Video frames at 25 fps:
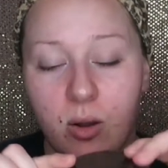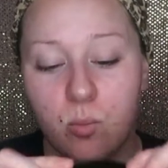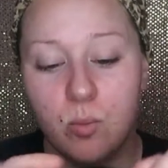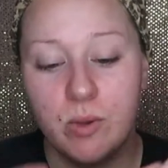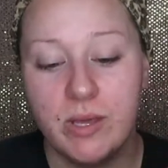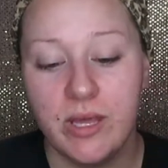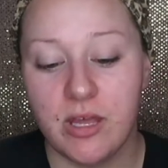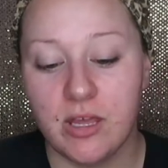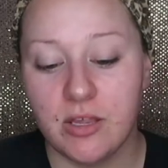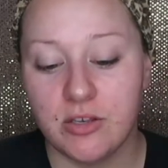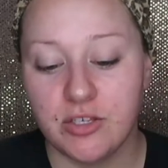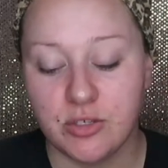
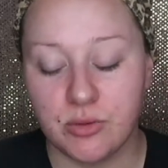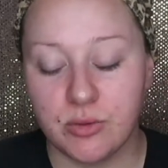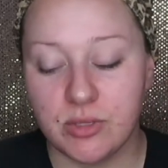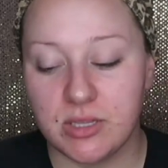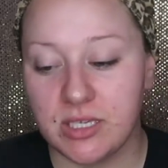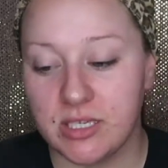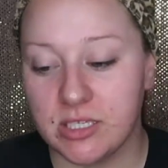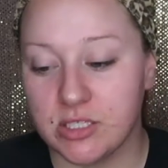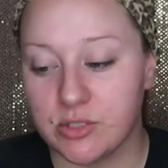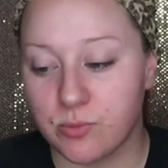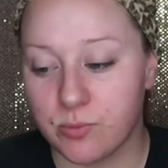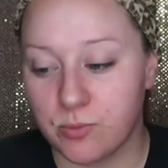we do
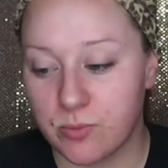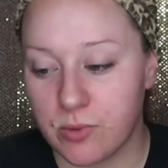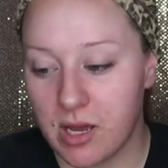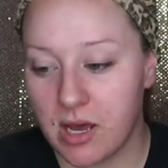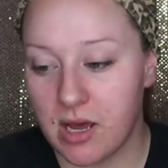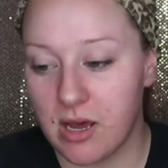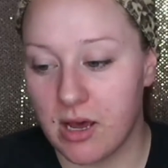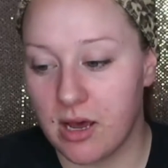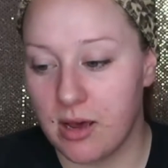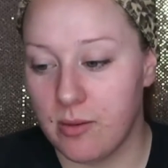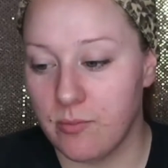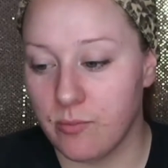these
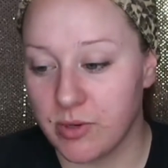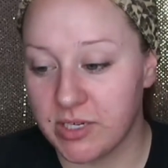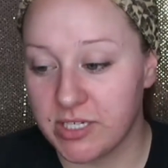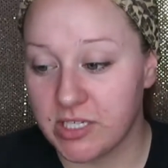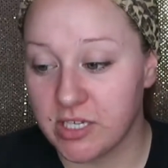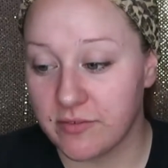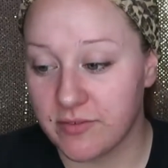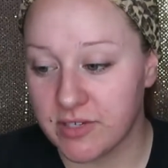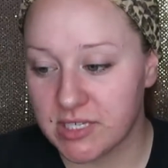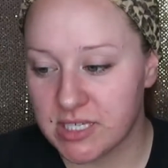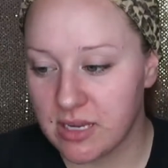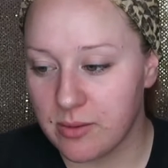
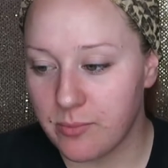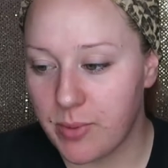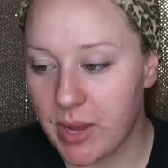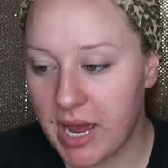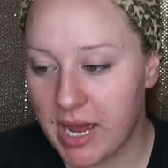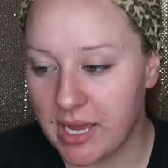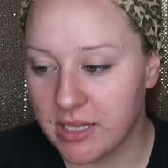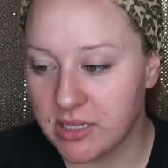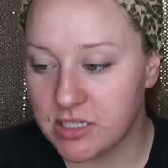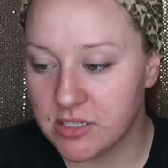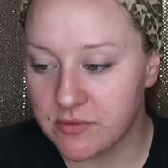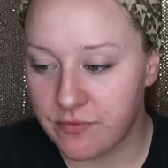resurfacing
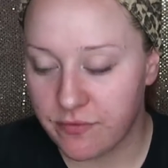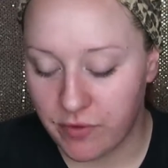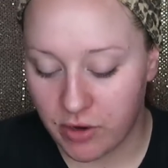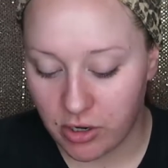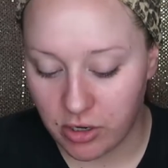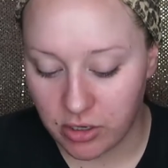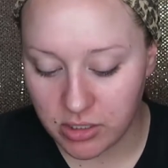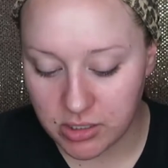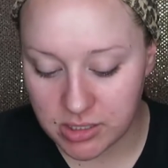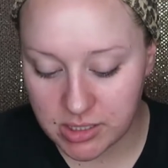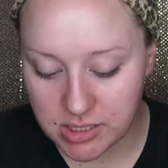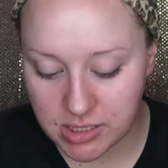pads
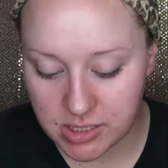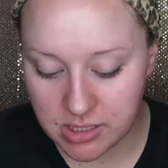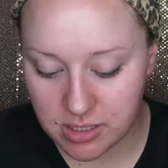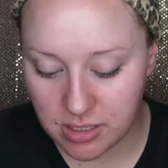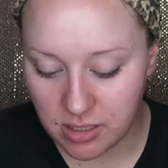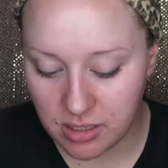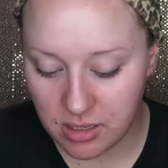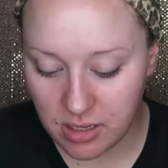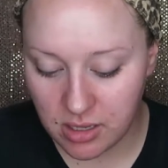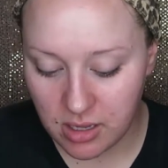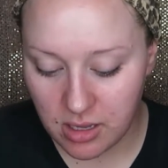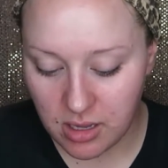first.
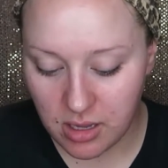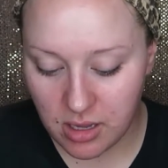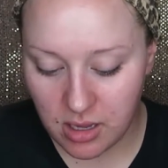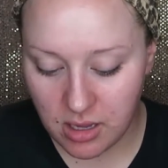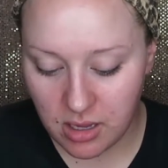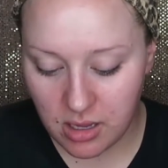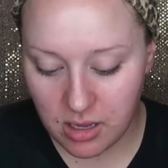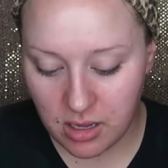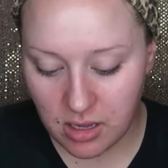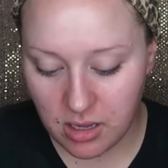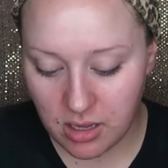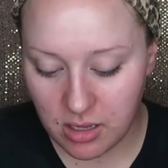
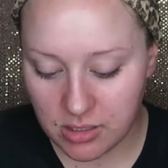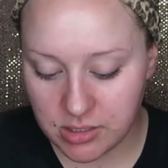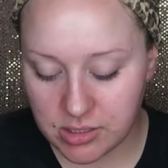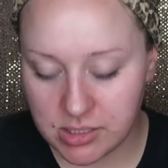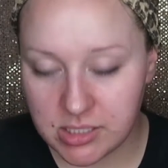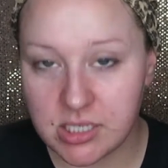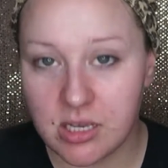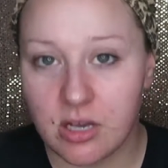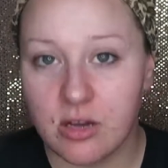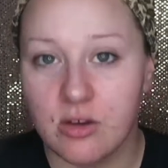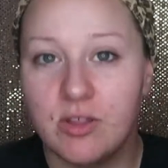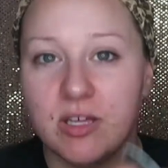
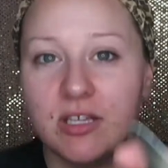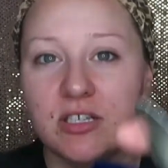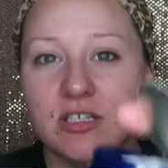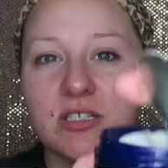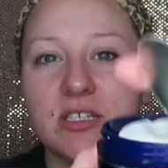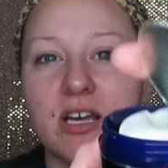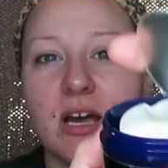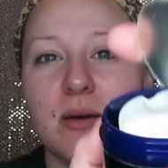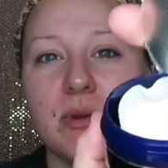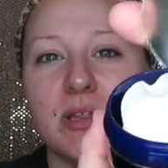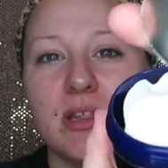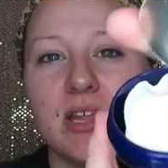So they
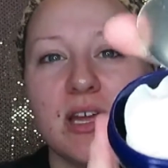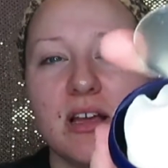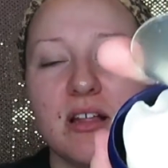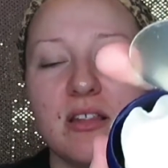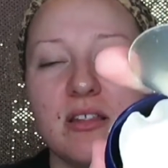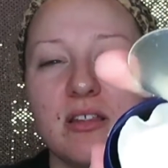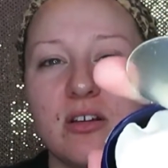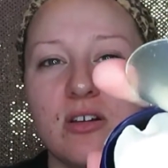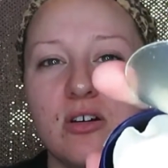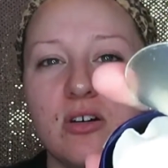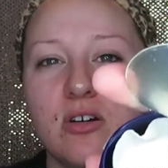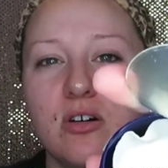just come in like a
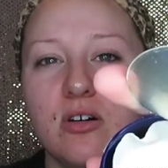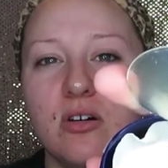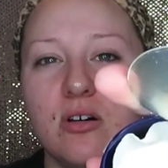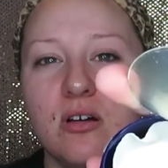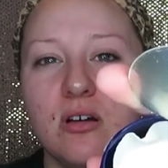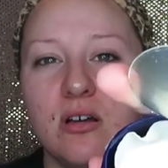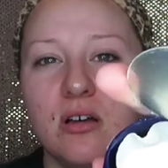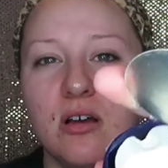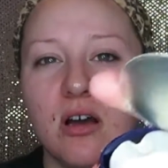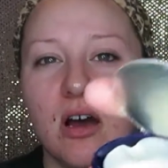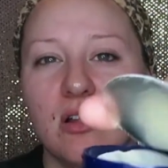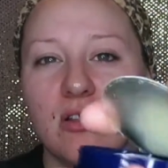little
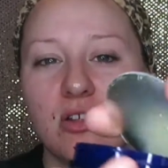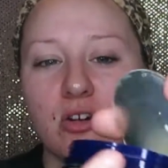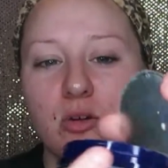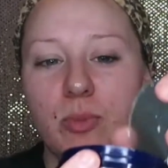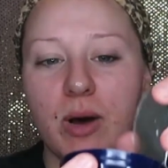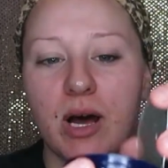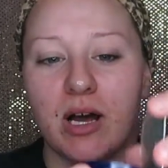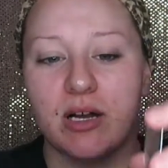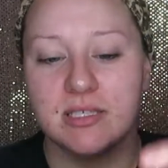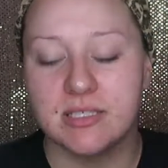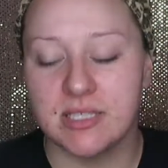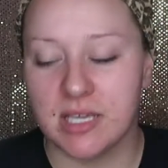
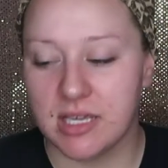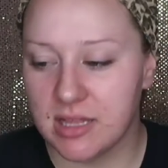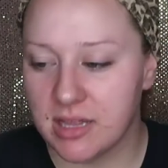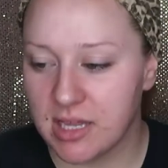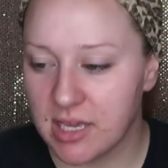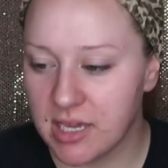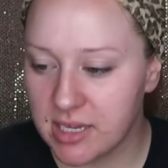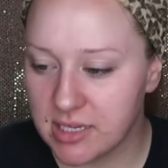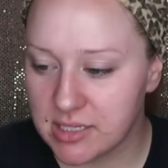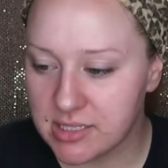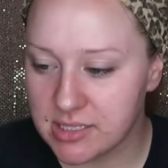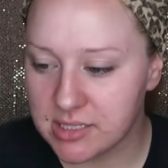box like
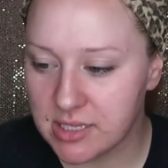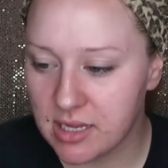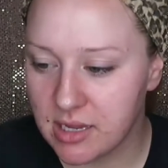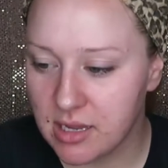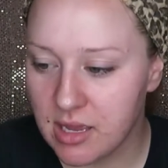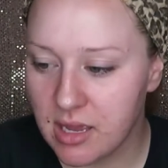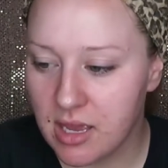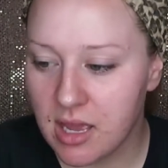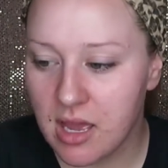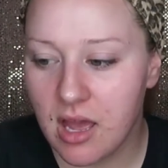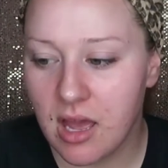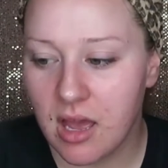this.
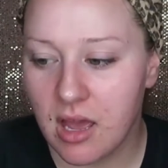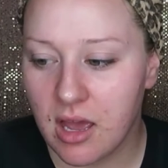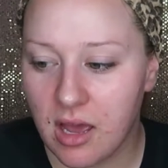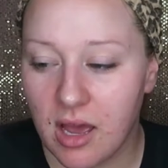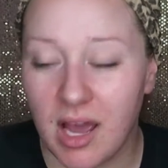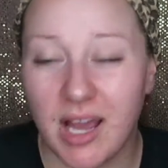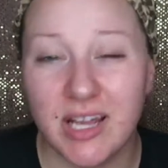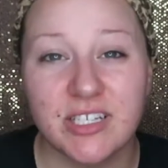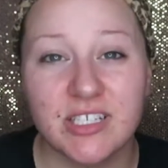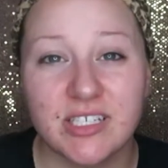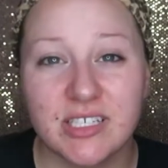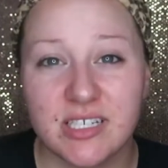
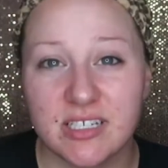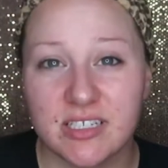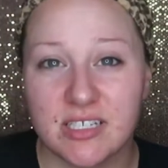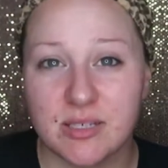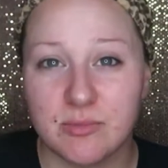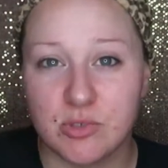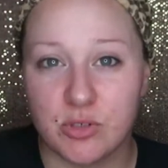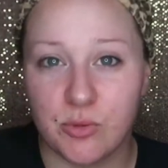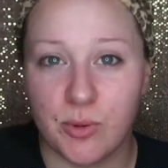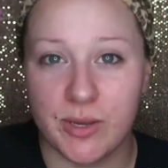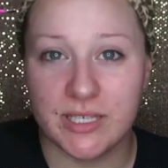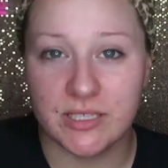I just get
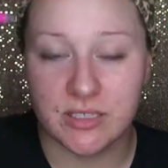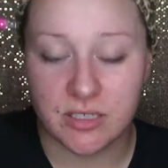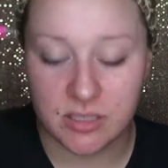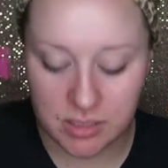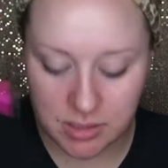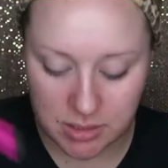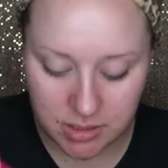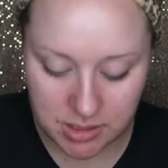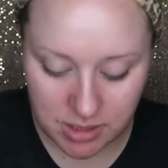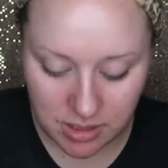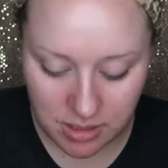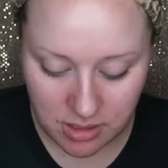some
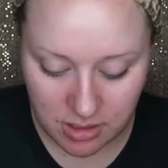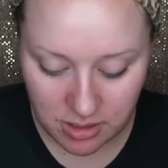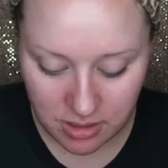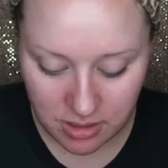tweezers.